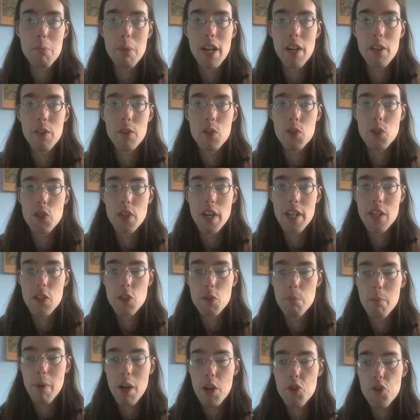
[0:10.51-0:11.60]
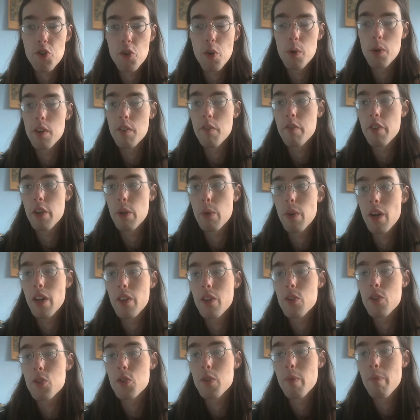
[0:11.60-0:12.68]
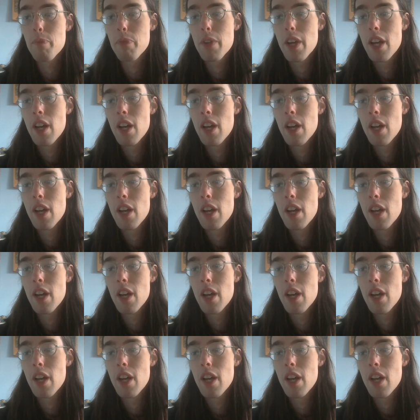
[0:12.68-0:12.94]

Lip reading: by other sites, Metro and a few others.